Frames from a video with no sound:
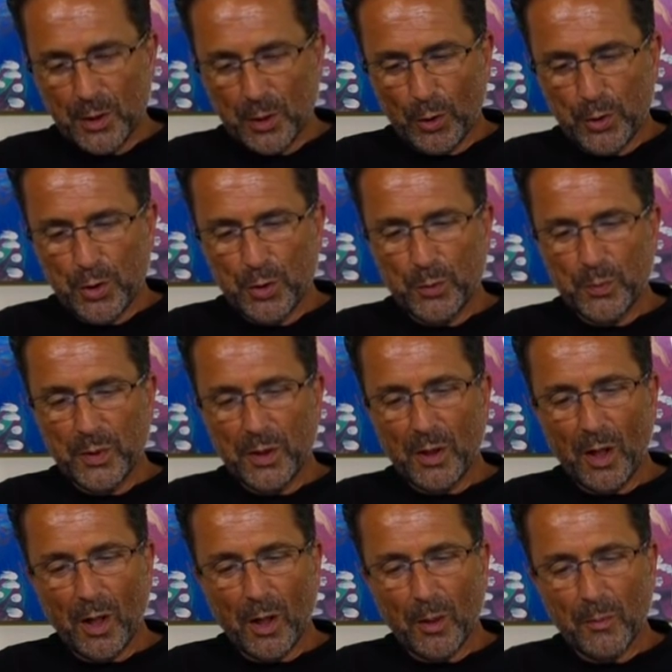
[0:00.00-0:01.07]
You know, you
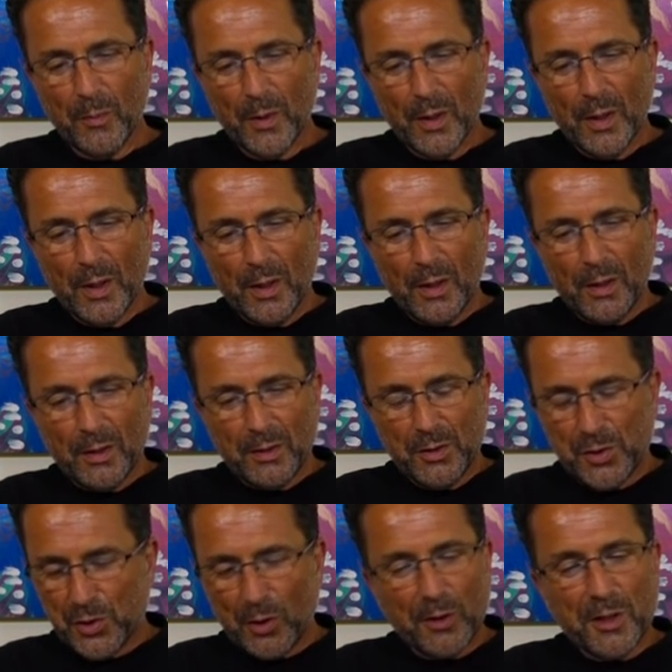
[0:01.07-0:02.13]
become
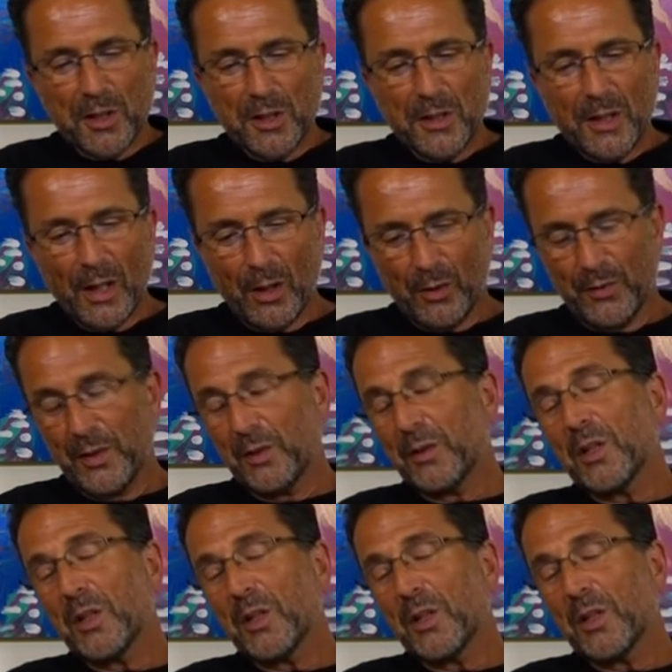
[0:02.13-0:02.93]
you start eating healthy,